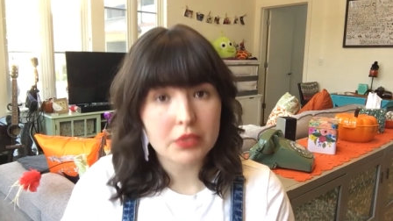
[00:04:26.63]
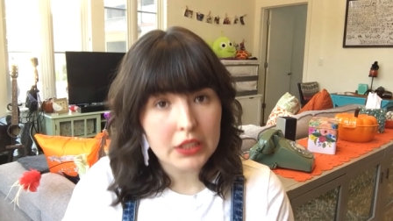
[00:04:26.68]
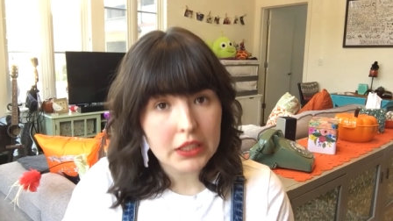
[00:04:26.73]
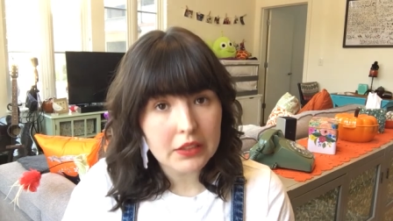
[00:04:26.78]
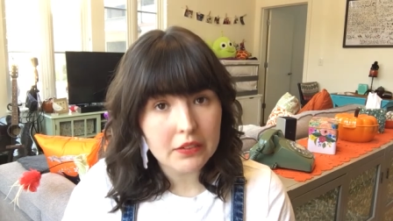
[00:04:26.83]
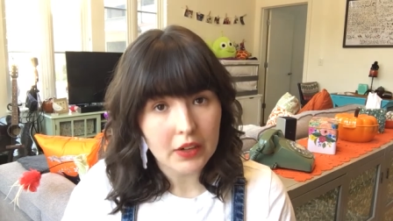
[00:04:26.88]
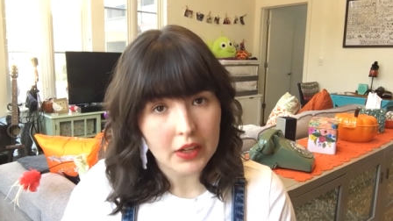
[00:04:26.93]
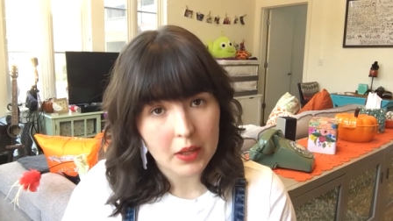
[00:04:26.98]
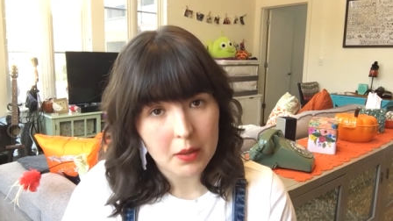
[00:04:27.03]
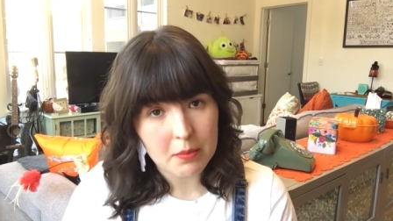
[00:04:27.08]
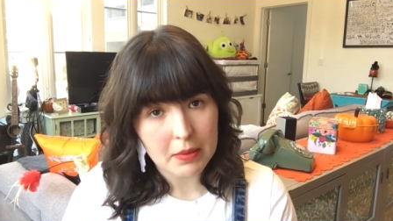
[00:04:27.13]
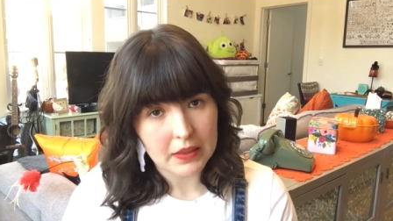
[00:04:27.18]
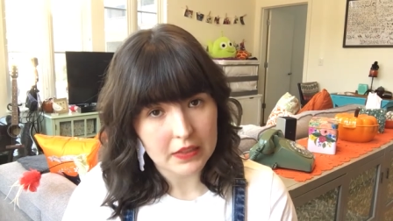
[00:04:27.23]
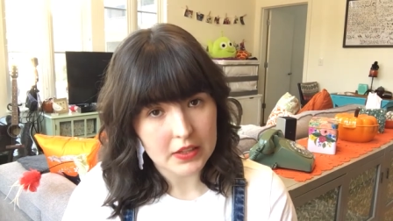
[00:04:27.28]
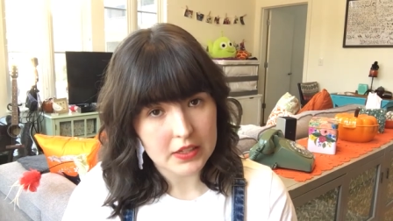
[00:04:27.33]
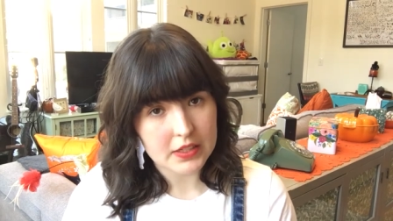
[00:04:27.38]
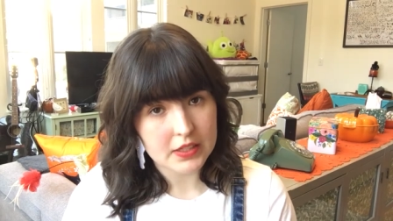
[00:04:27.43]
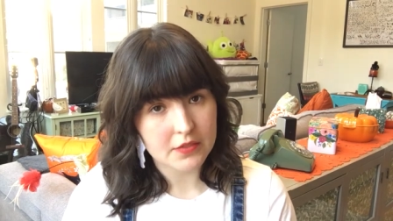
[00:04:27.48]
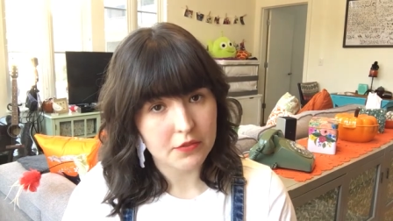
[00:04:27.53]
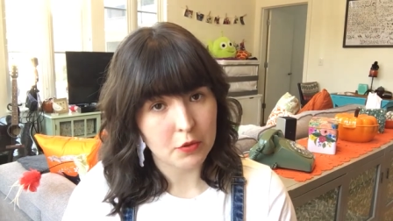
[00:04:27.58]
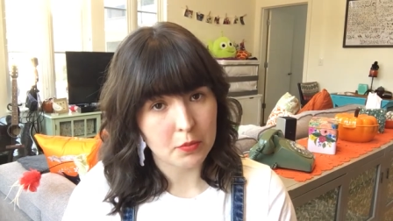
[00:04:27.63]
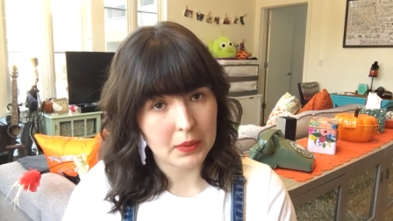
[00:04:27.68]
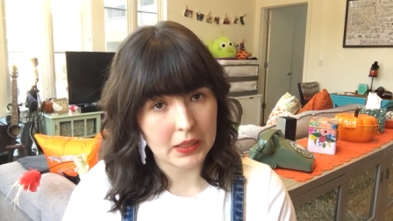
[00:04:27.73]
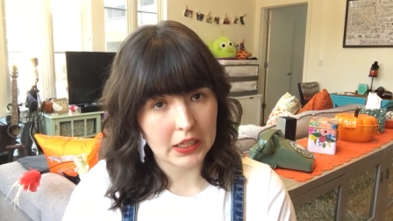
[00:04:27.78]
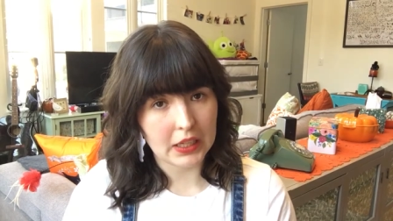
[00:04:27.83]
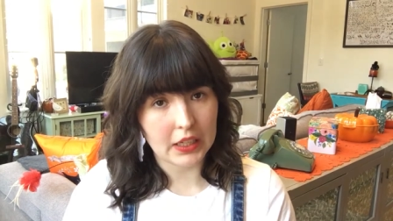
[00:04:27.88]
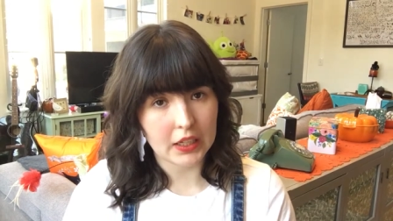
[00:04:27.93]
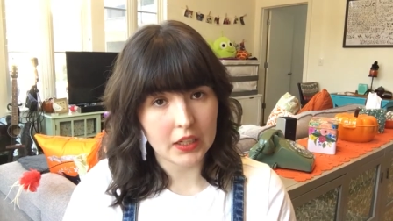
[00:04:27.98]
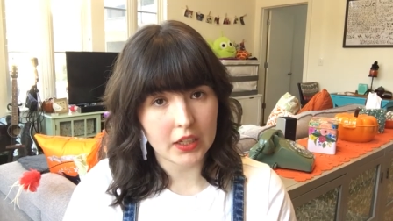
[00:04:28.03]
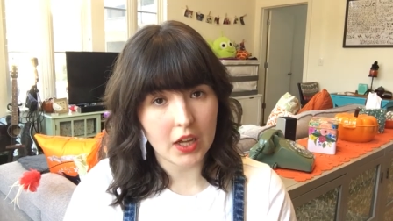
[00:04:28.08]
really recommend this for
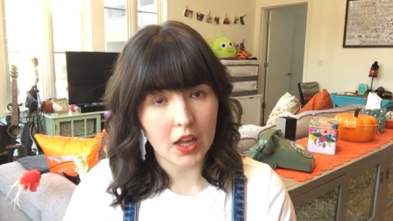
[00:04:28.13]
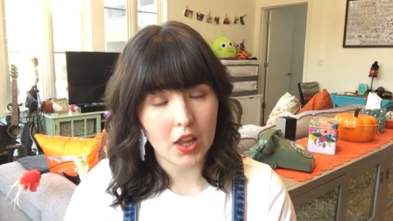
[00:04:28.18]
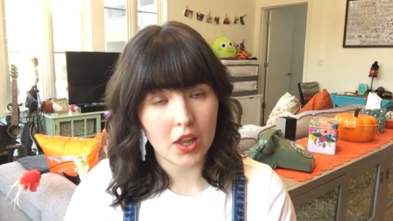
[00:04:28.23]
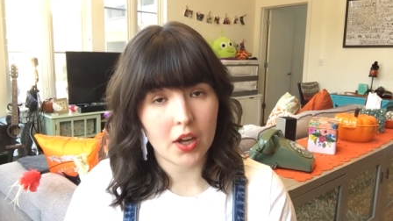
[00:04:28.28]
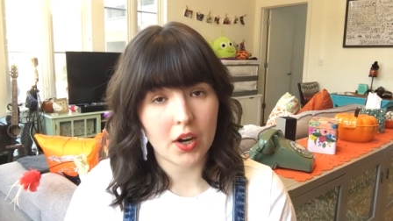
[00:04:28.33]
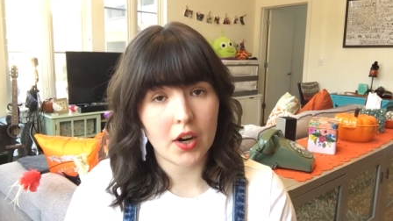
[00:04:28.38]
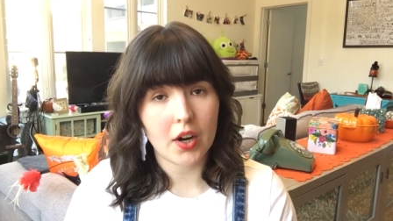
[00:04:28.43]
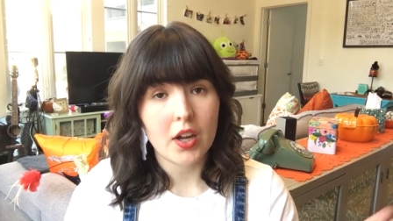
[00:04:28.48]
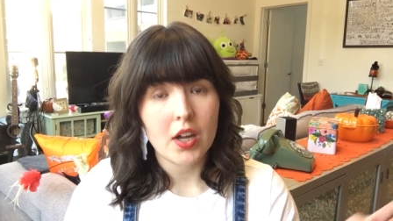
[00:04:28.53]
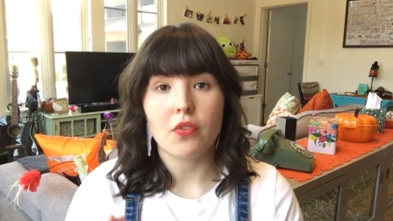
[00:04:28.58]
picking a color.